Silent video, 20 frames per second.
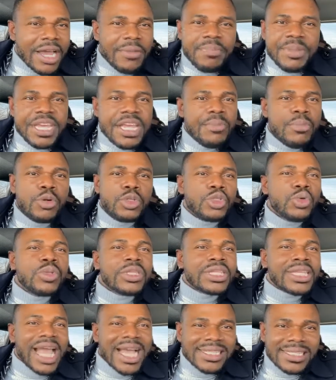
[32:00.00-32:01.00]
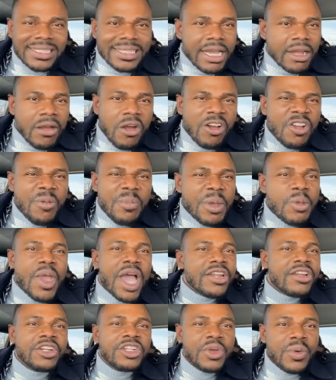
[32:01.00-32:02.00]
we can be able to tax the economy,
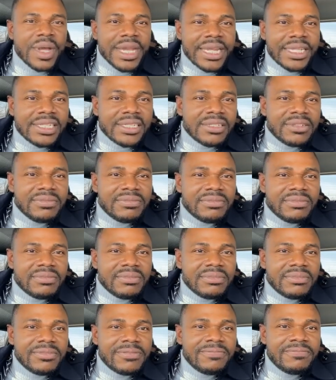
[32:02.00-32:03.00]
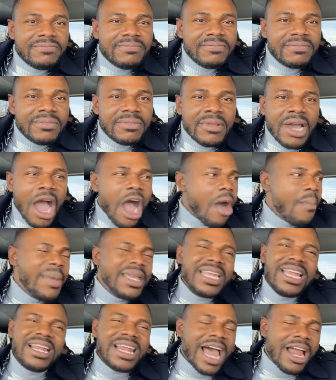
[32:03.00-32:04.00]
we are not doing it. How
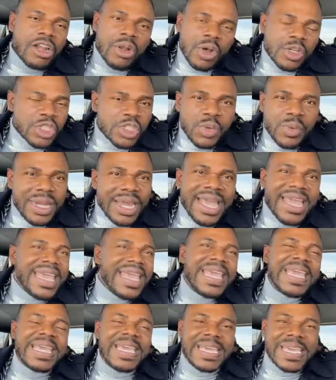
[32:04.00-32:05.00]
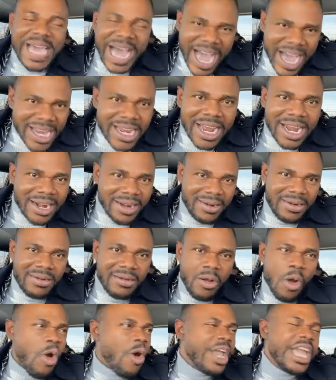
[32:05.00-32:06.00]
many landlords today in Ghana
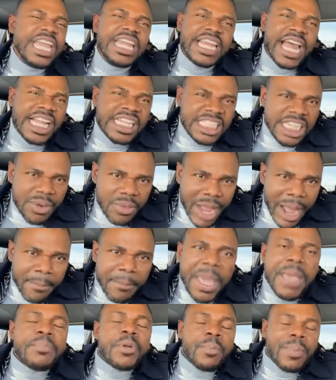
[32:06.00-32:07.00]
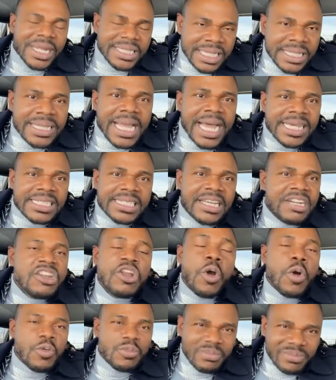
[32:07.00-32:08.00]
or in Nigeria pay property tax?
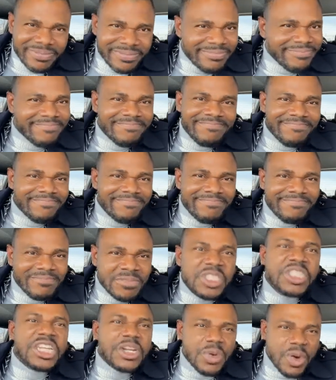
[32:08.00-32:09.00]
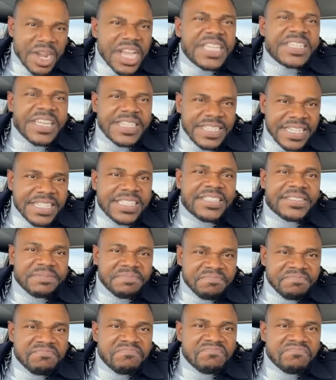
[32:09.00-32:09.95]
No. Zero, isn't it?